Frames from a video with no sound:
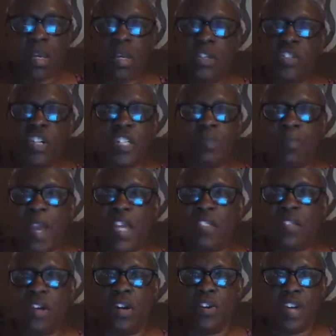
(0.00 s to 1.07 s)
It's just
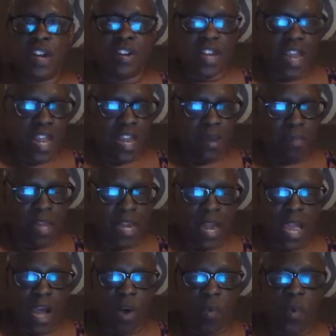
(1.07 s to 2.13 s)
based on their name and
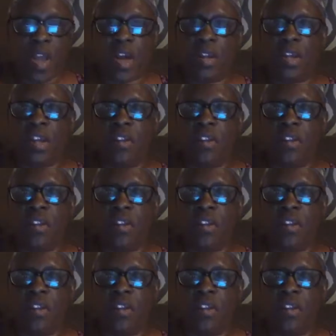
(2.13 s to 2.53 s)
how well